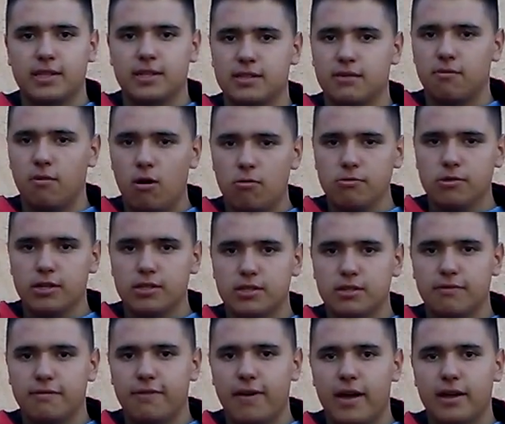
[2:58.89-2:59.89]
because it won't
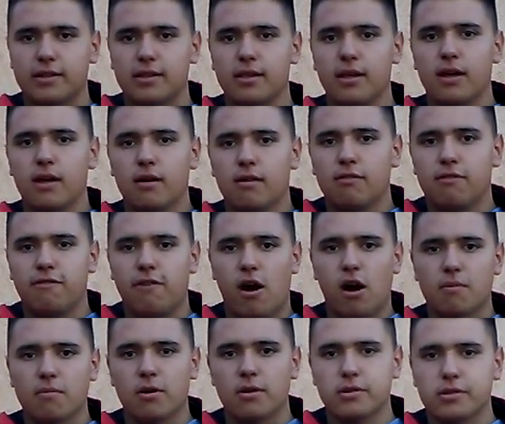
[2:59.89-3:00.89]
just affect
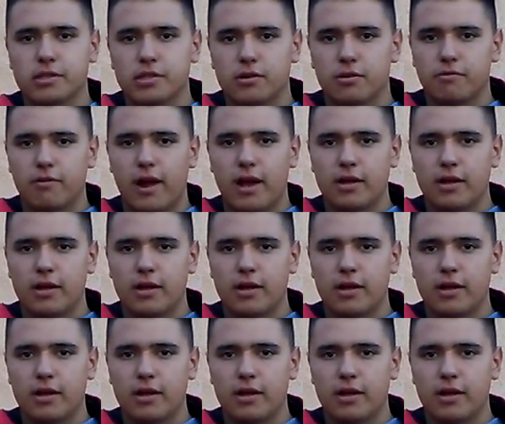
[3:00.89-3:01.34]
farmers or